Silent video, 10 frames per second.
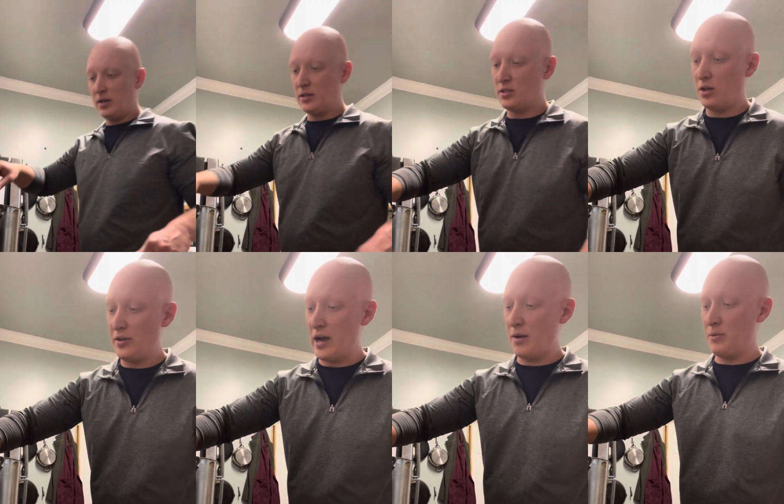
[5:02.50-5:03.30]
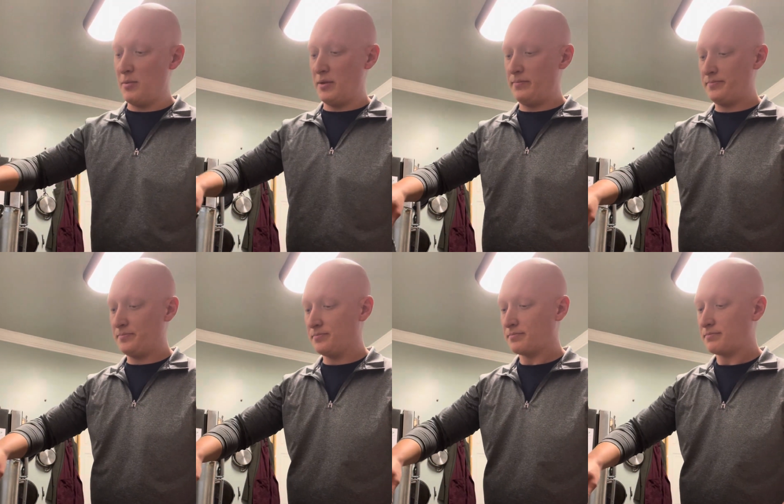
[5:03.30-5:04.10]
It's called albumin.
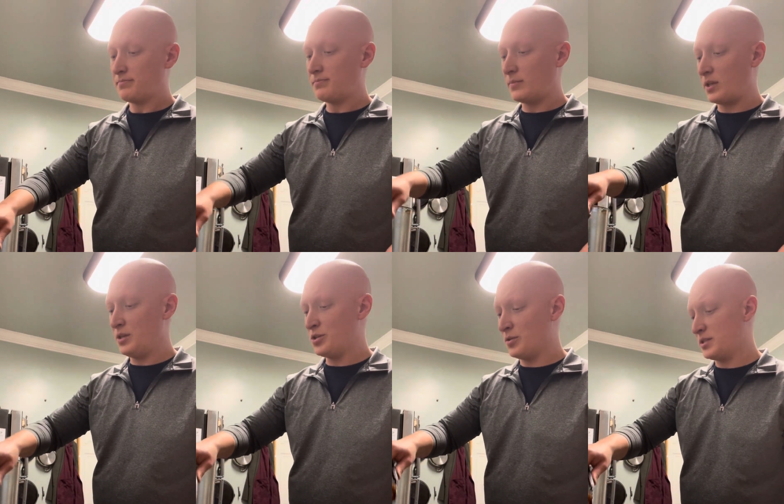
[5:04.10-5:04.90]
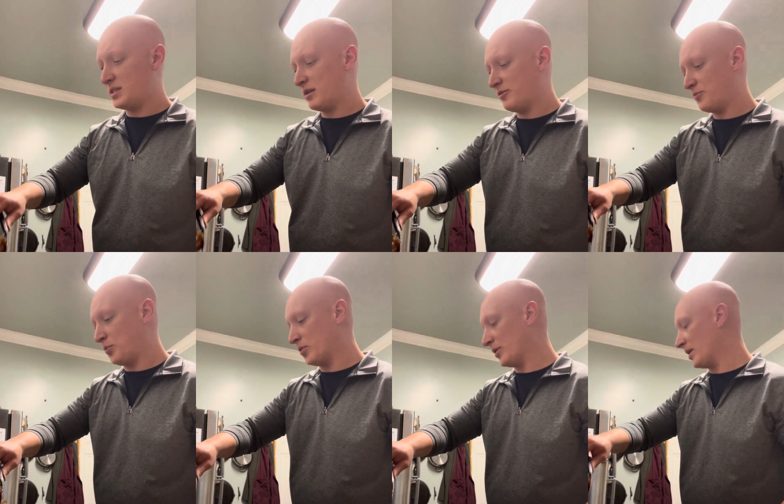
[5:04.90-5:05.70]
So instead of
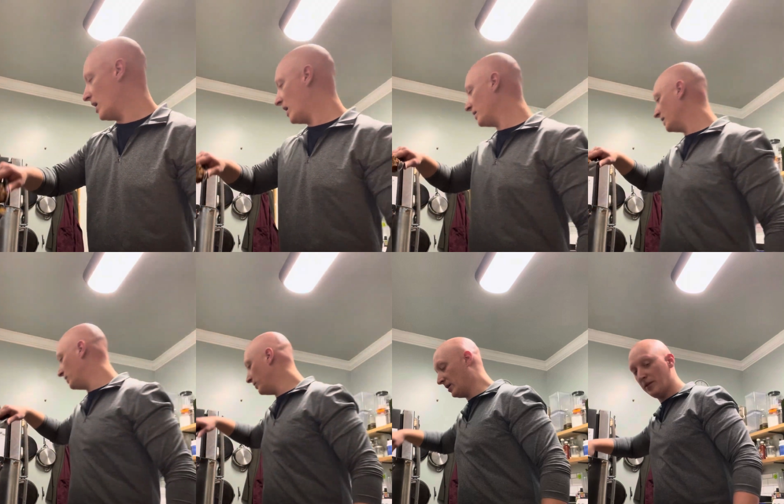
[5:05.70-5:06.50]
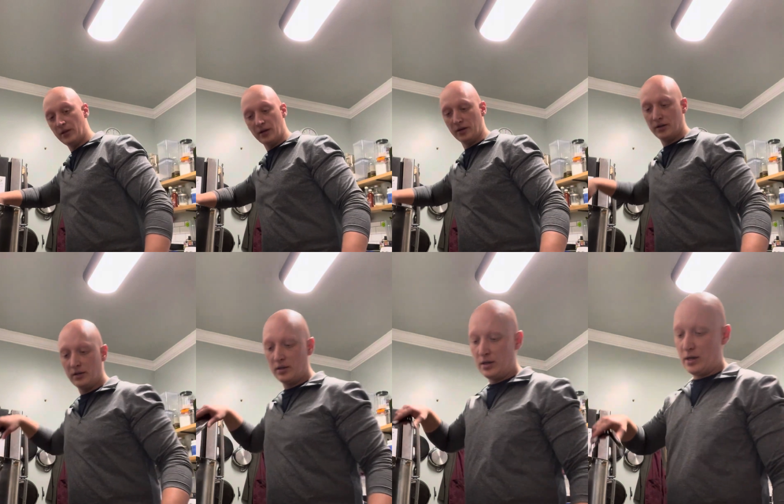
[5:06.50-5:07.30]
pouring hot liquid on there,
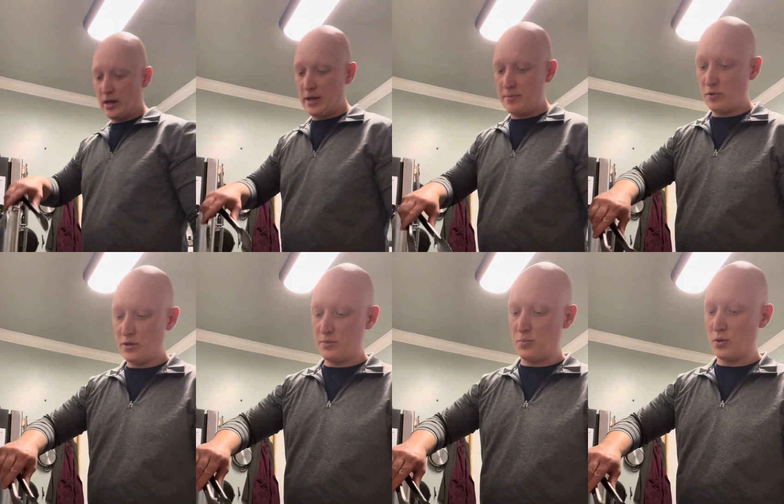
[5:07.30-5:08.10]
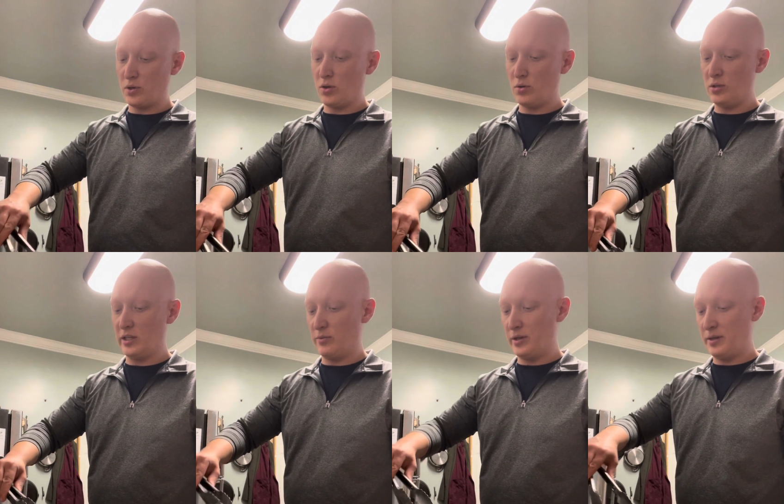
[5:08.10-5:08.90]
I'm going to pour cold
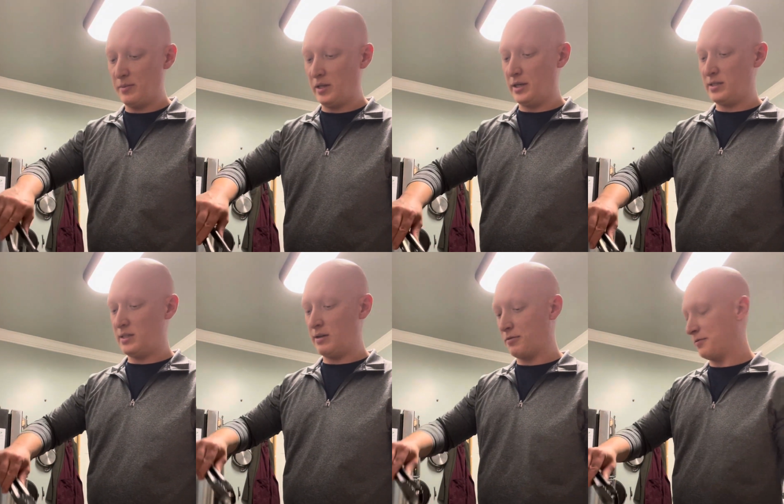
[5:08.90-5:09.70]
liquid and I'm going to let it sit for